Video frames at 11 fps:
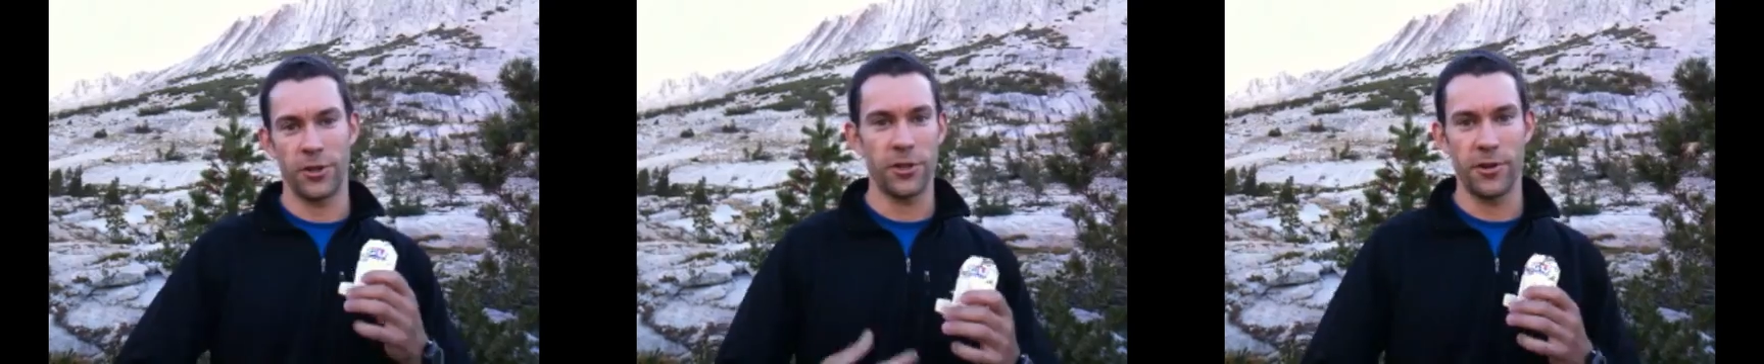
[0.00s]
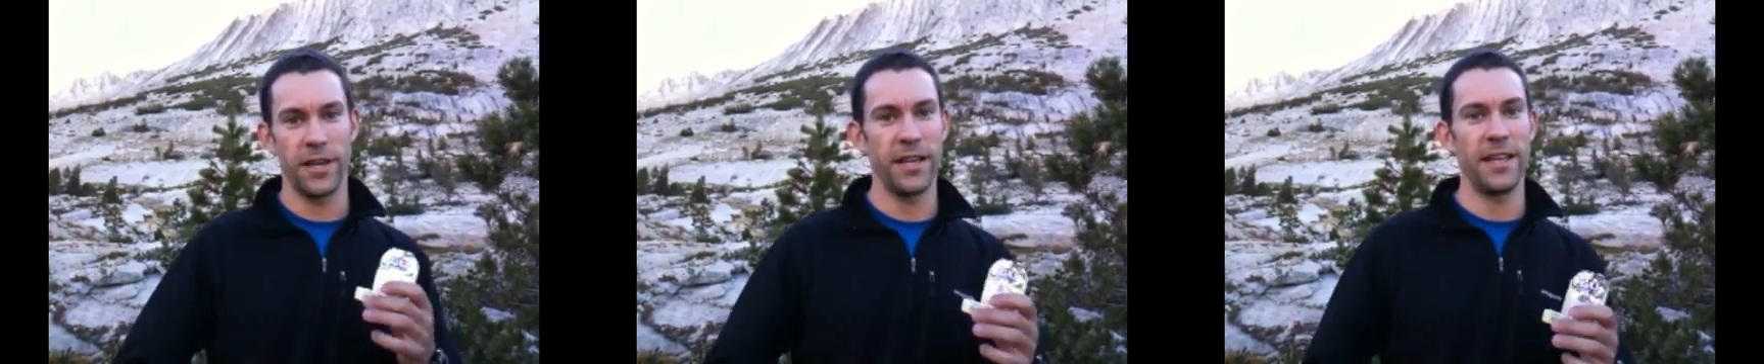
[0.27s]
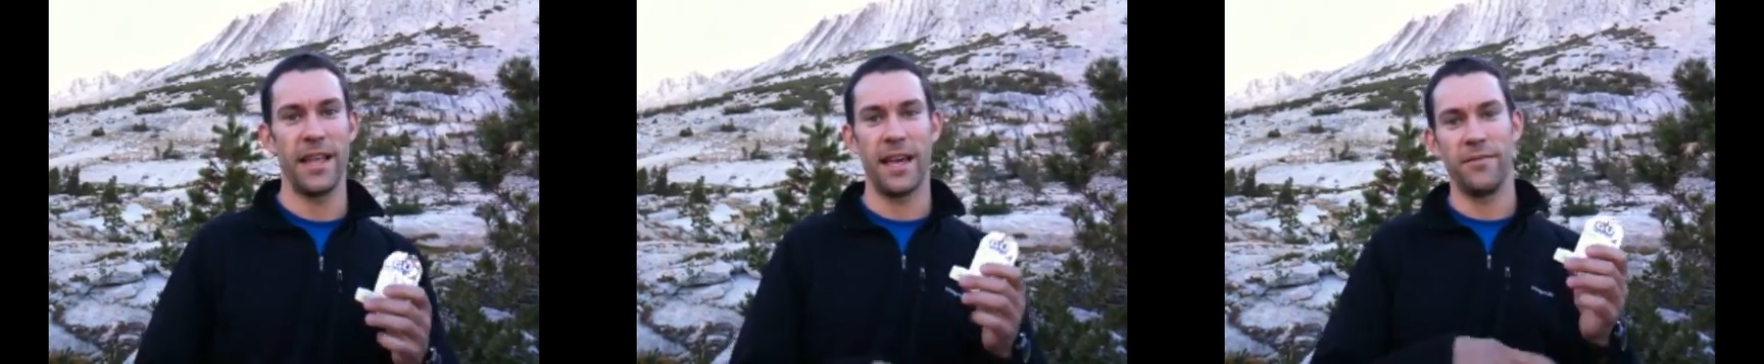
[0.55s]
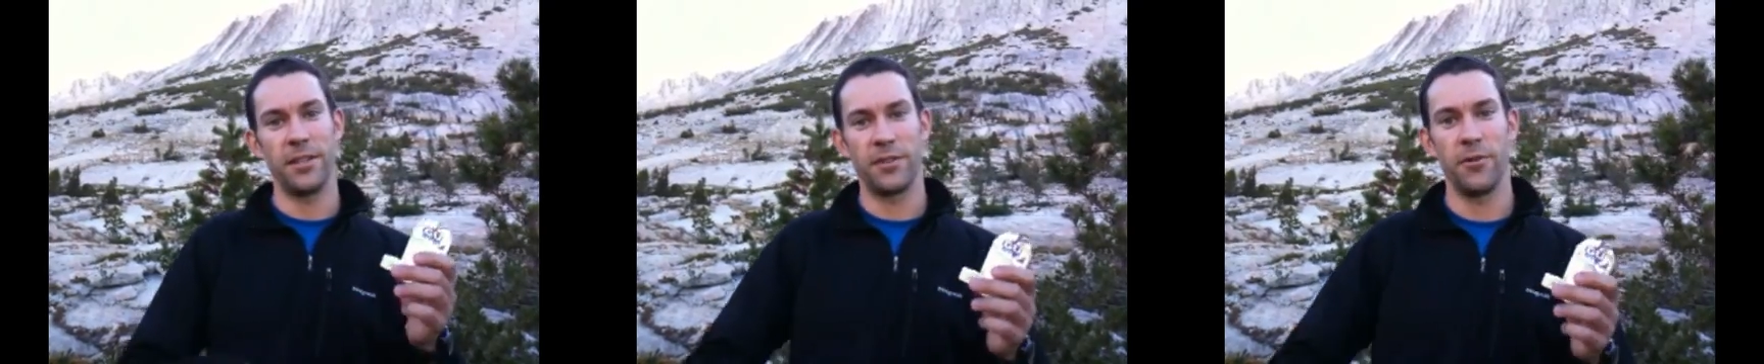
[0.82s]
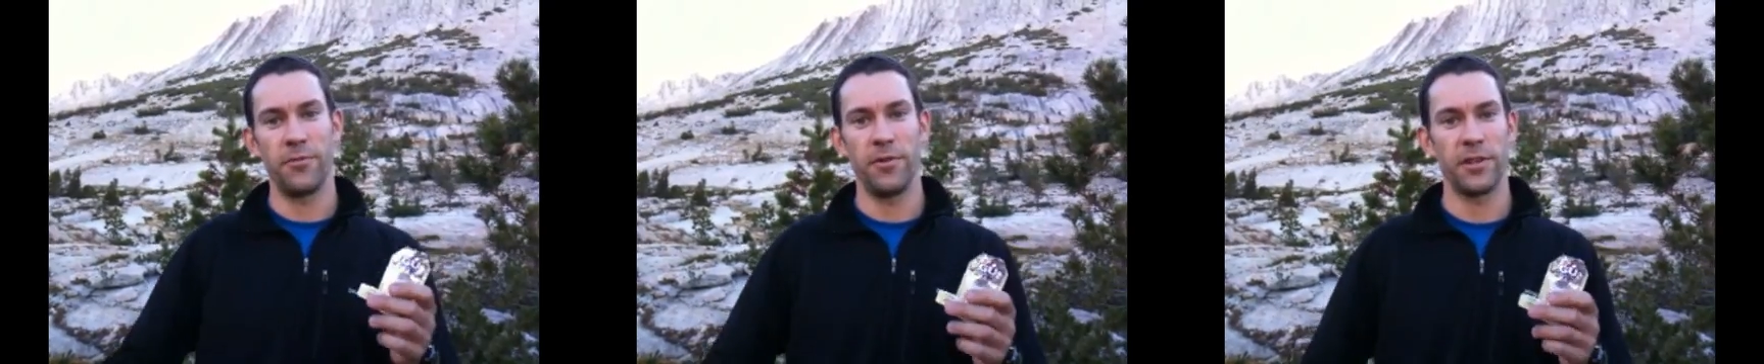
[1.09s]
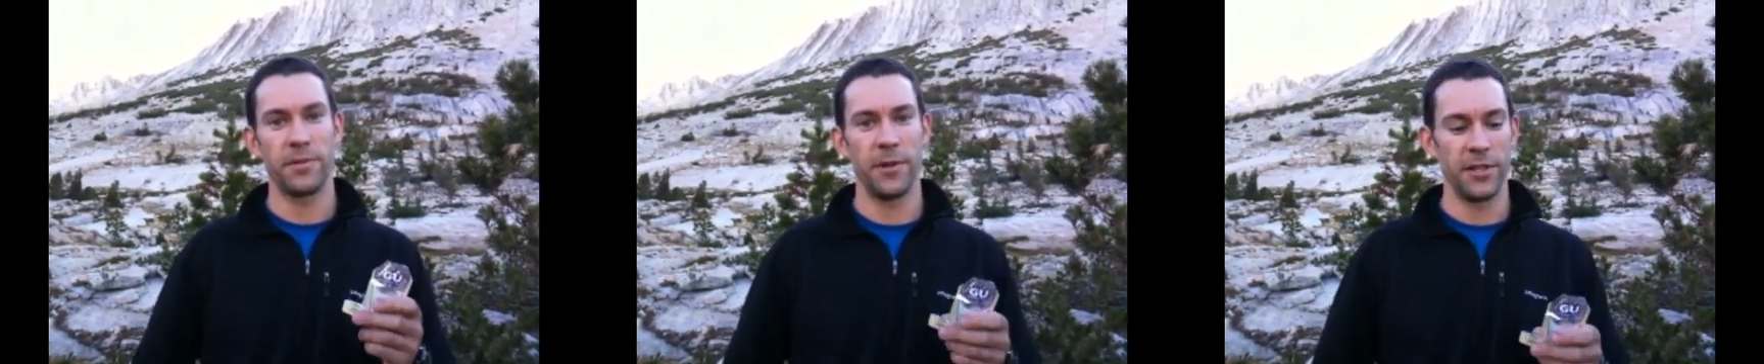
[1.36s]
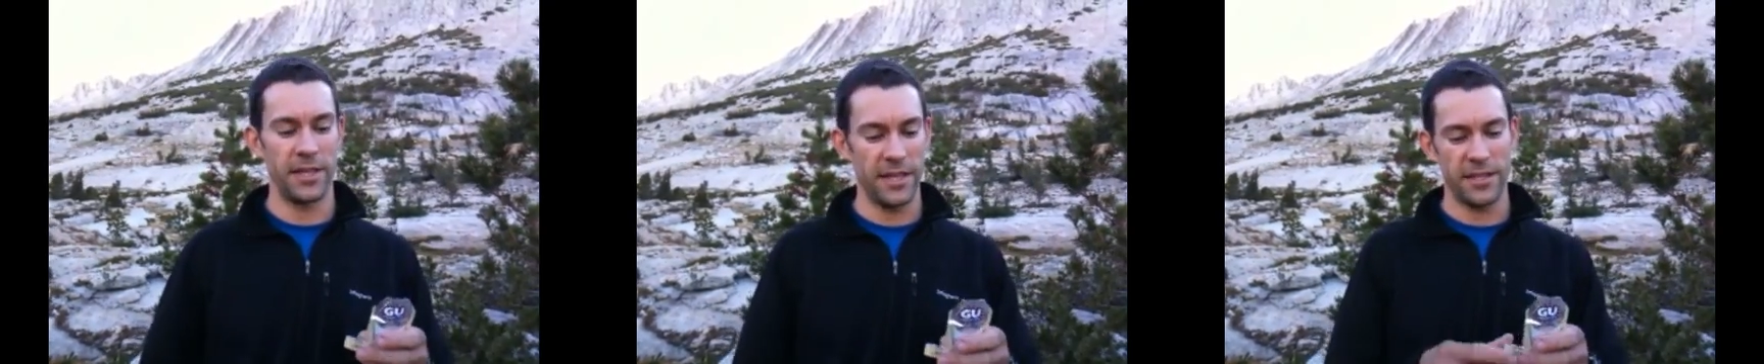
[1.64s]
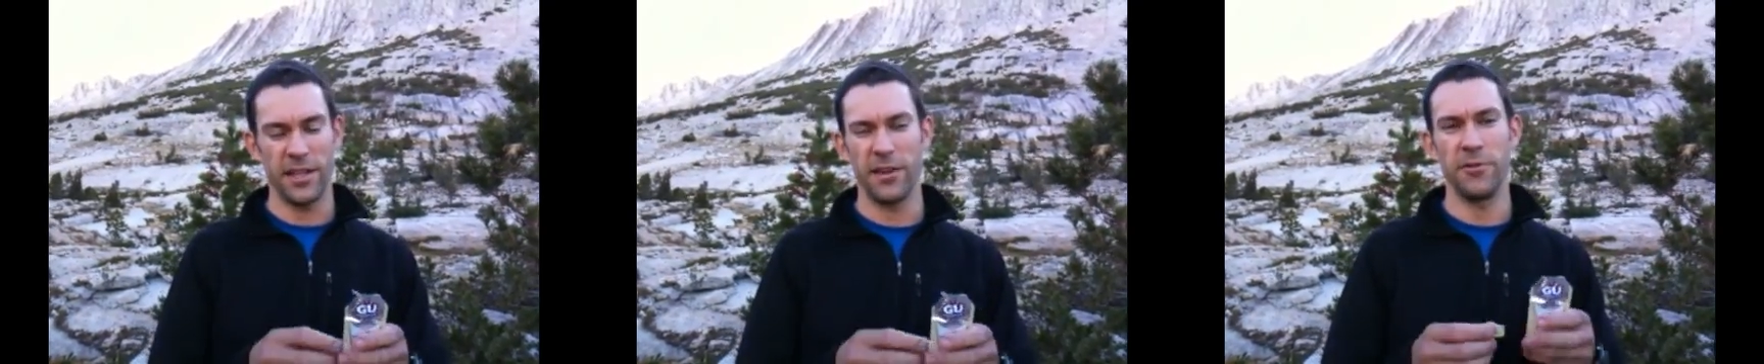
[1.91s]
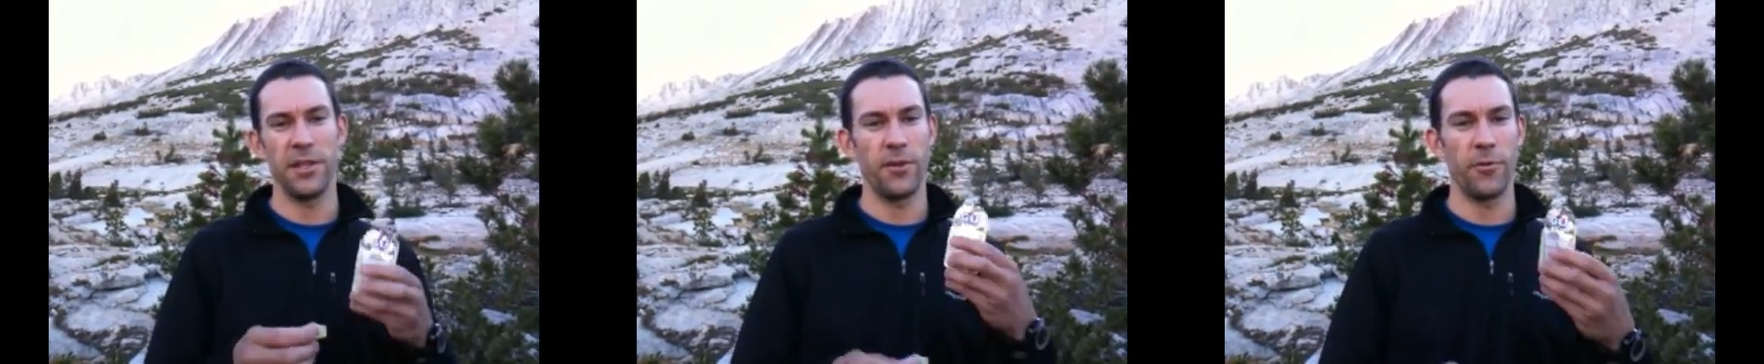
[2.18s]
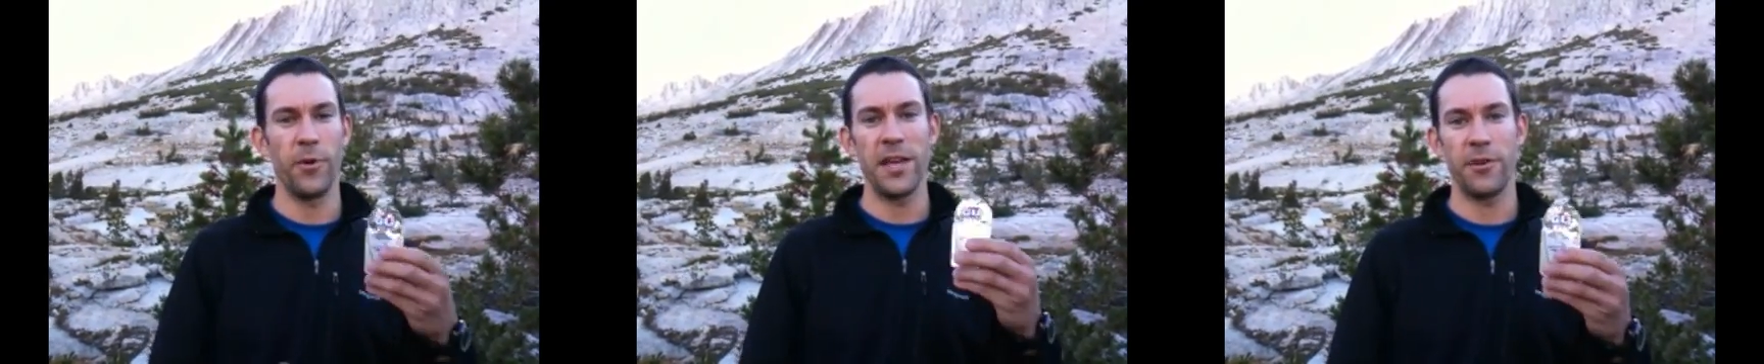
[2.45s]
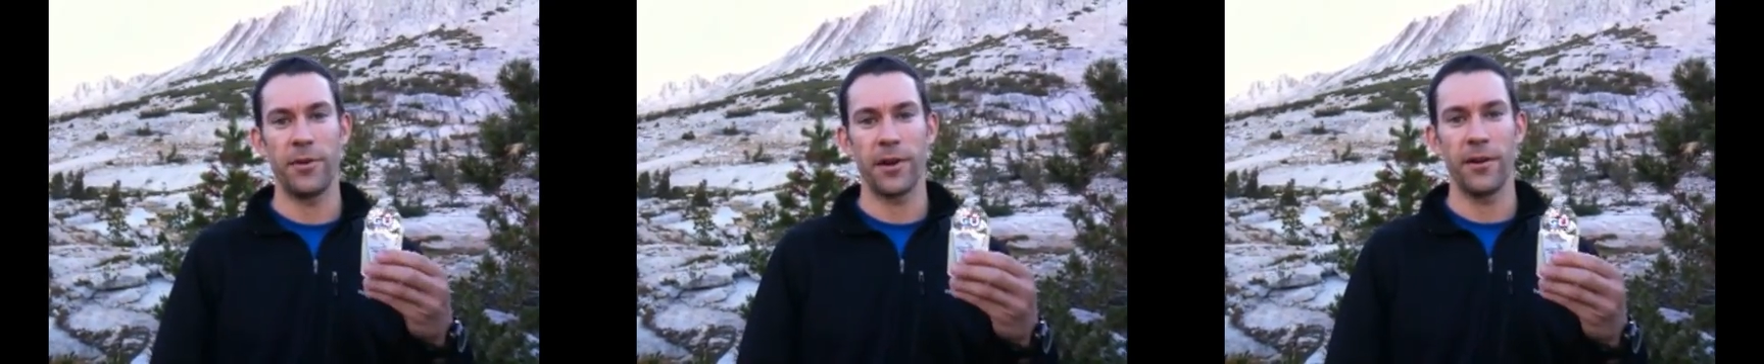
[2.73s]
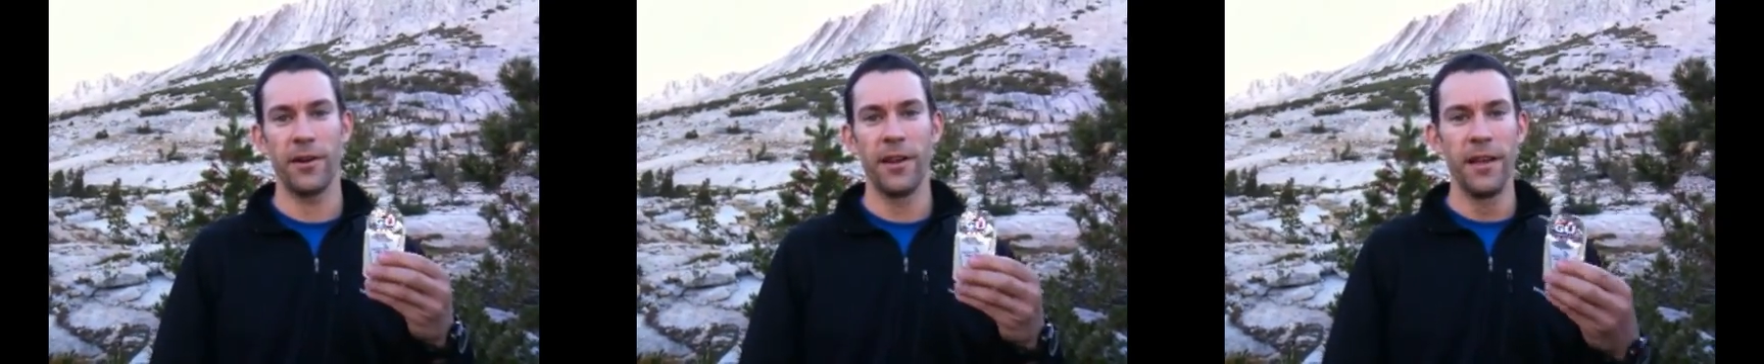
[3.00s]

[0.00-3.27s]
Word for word: churning it and have this go through your small intestine. It goes in there way quicker.